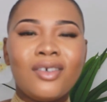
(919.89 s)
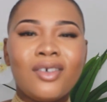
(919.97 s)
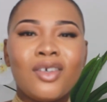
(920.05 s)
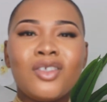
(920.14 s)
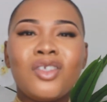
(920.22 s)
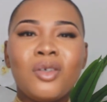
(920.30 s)

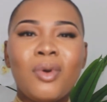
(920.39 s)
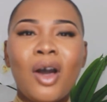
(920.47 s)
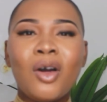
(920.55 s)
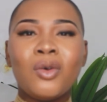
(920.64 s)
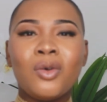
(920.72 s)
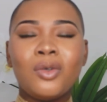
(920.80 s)
consume
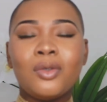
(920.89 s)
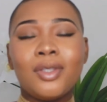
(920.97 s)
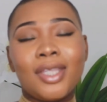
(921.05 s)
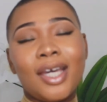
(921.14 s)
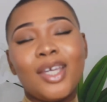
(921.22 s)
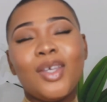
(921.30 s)
alcohol.
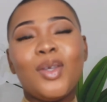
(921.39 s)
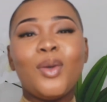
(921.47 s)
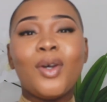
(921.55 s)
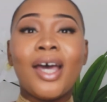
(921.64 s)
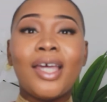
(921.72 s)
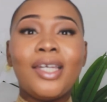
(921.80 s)
Thank
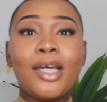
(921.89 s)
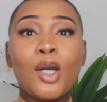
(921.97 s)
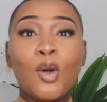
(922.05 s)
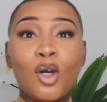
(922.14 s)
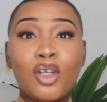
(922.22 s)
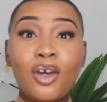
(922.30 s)
you and
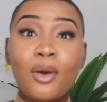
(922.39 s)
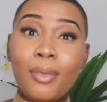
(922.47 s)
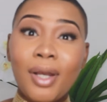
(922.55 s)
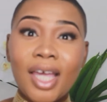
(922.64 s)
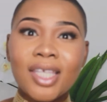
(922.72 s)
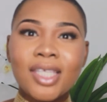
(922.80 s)
God
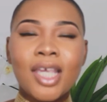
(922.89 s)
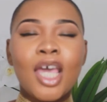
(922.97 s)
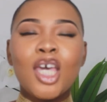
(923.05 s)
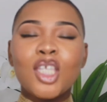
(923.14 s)
bless.